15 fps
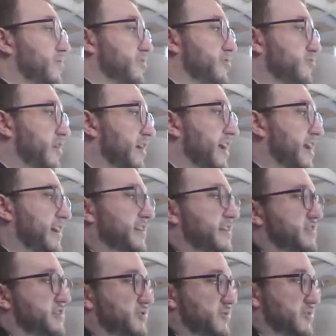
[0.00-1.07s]
the right hand
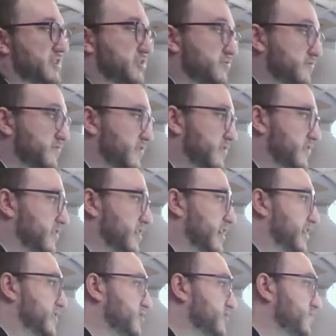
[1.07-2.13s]
is doing two, uh,
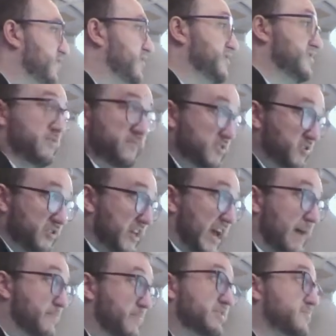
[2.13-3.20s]
two voices, which only
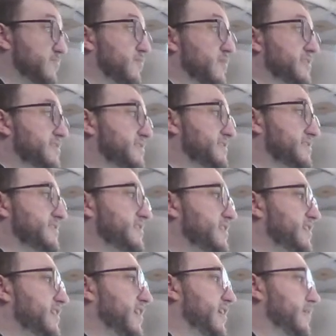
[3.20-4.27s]
happens once,
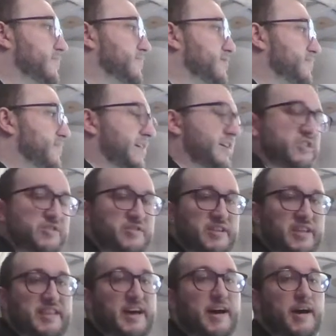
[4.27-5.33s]
um, to make sure
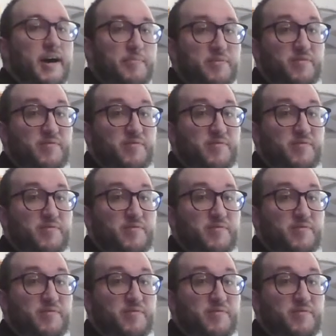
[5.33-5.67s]
that the upper